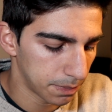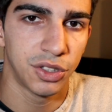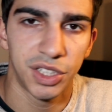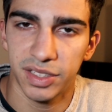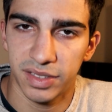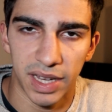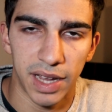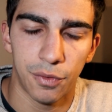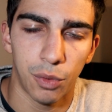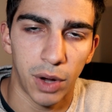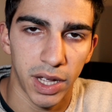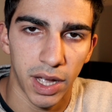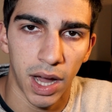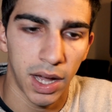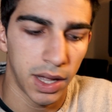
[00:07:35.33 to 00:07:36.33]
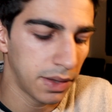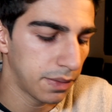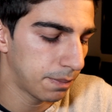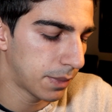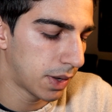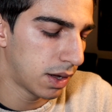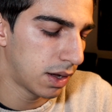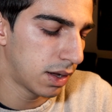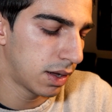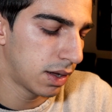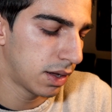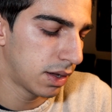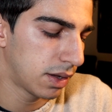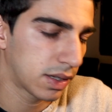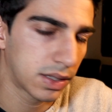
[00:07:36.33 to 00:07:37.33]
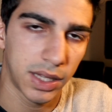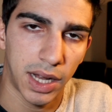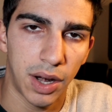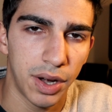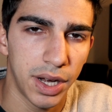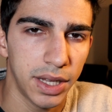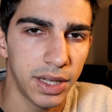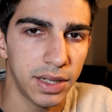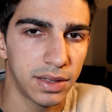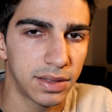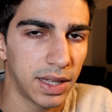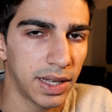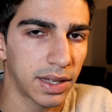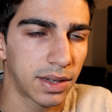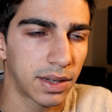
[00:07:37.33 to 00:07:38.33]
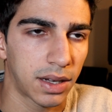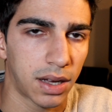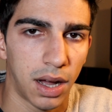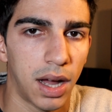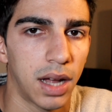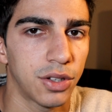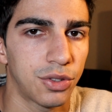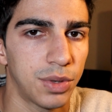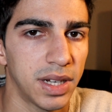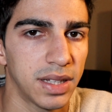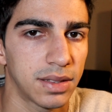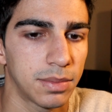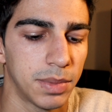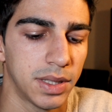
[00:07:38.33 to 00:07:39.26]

Just FYI, clarity is like contrast,